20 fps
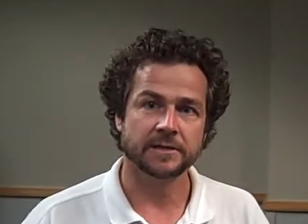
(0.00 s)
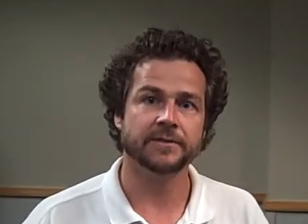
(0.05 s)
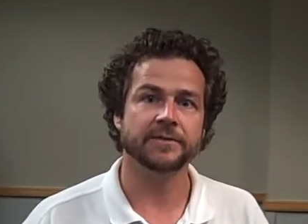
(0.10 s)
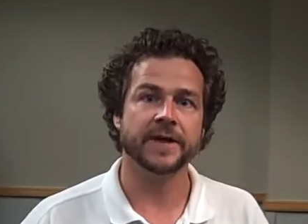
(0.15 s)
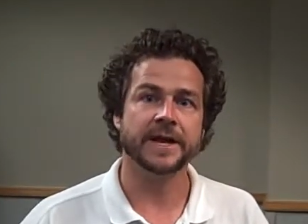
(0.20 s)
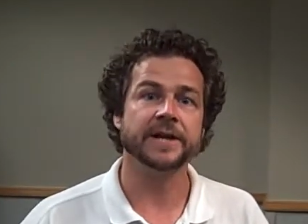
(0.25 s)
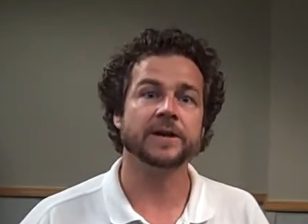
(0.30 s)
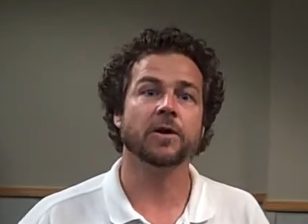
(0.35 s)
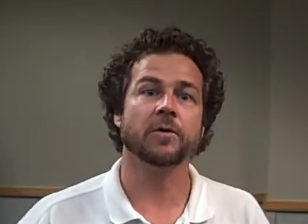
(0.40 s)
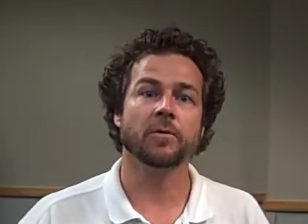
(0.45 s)

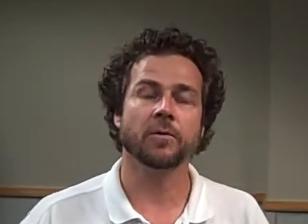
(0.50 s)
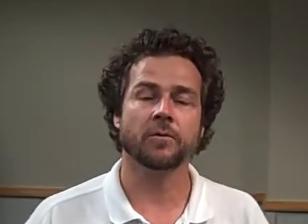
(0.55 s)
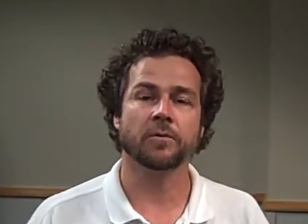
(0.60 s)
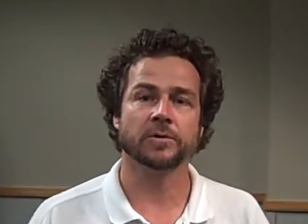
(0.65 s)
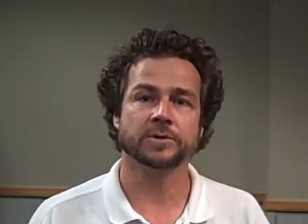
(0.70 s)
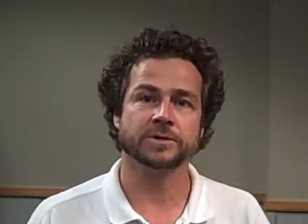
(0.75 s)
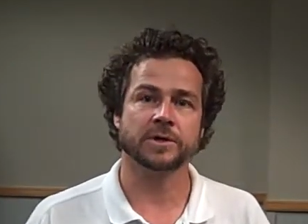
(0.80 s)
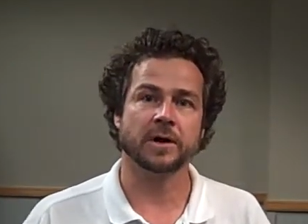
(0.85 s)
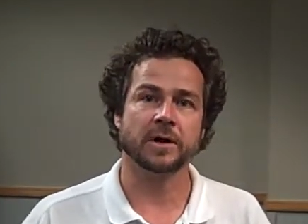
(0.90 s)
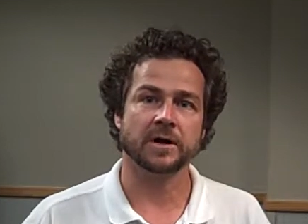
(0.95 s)
they know what we're
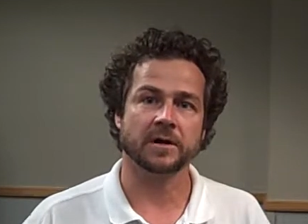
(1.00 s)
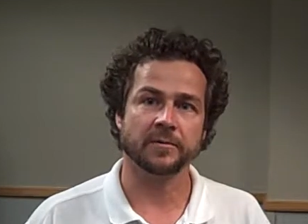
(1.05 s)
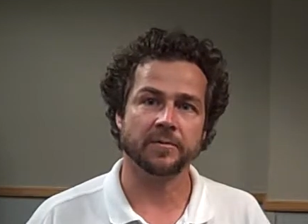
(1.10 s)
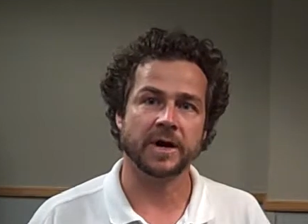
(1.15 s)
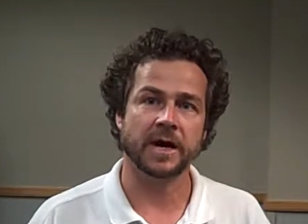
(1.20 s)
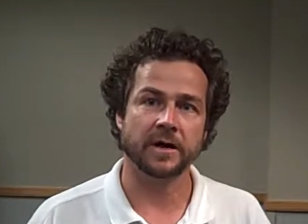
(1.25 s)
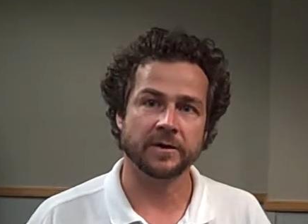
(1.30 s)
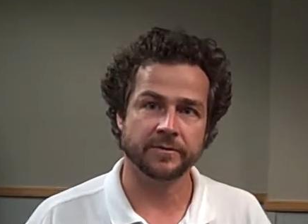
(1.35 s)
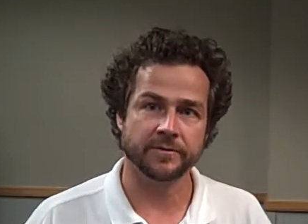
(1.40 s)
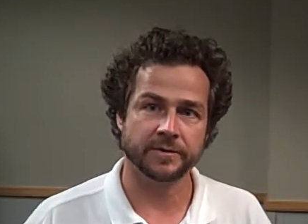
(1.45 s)
talking
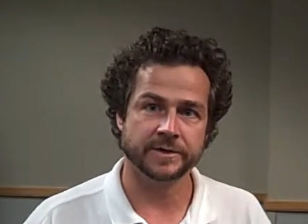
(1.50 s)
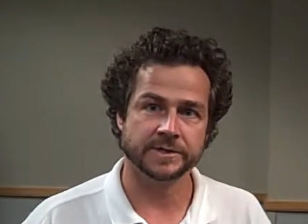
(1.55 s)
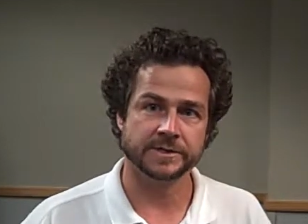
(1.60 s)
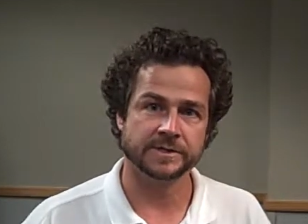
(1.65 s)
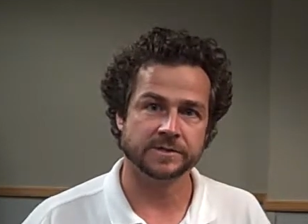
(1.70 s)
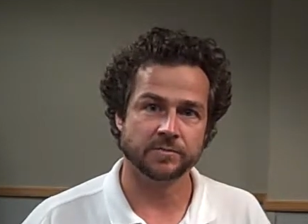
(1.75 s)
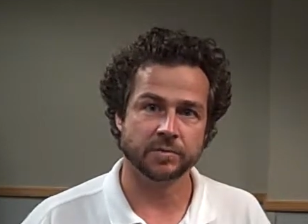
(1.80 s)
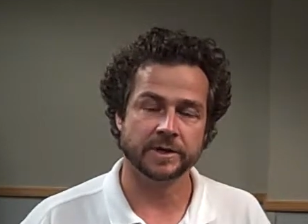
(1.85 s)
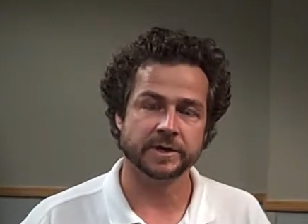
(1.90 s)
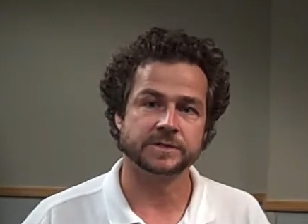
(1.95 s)
about, this
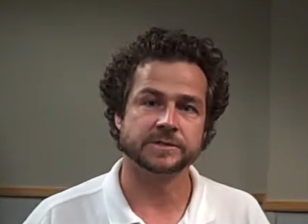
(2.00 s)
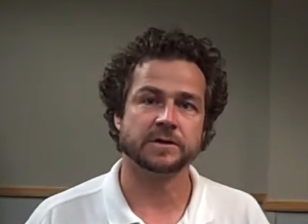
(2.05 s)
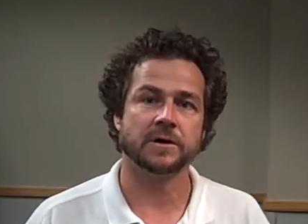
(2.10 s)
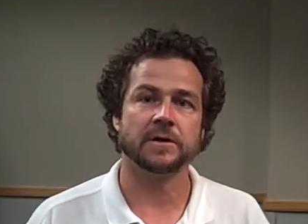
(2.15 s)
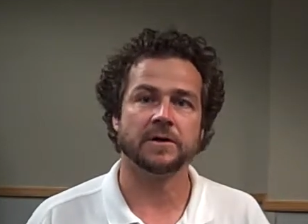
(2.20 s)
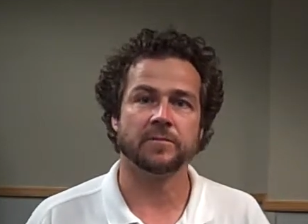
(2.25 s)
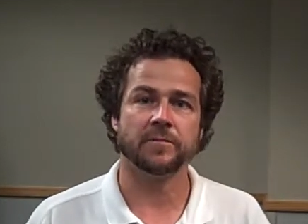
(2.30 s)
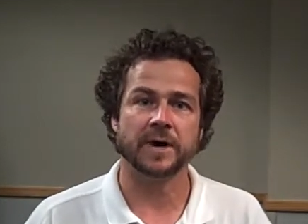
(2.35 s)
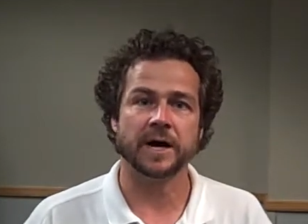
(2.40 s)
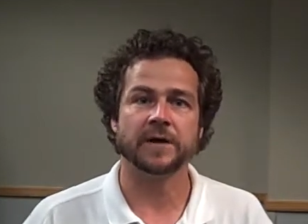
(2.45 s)
is what it's
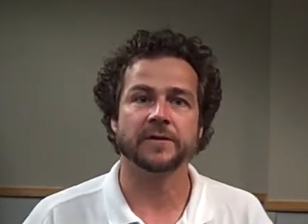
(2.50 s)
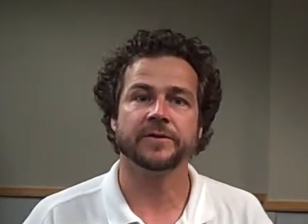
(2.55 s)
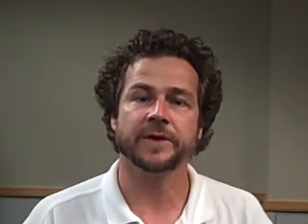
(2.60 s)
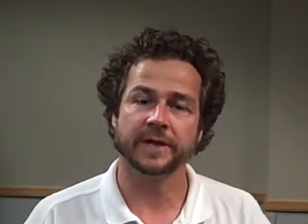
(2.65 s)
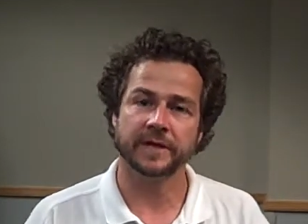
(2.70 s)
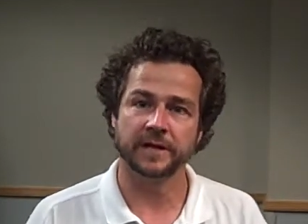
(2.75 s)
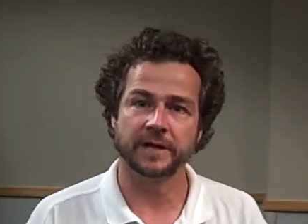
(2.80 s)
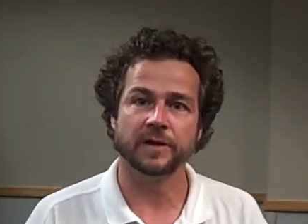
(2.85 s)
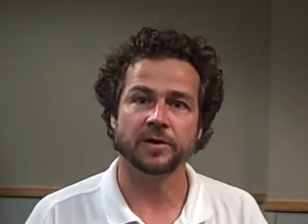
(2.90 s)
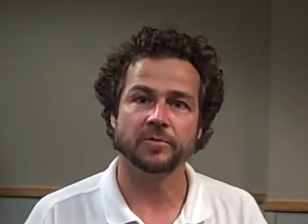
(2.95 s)
all about, and they
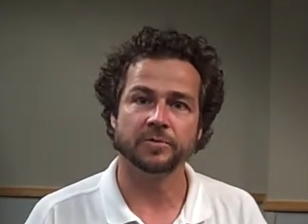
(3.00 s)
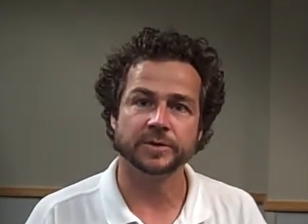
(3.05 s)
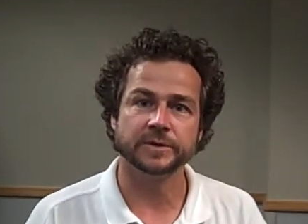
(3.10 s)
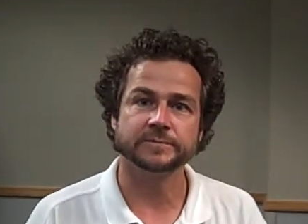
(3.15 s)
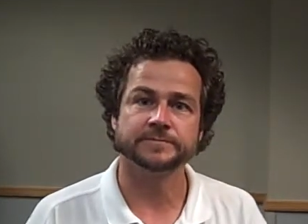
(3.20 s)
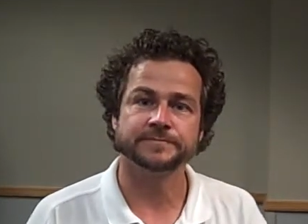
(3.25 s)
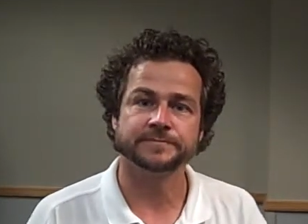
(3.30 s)
can help you.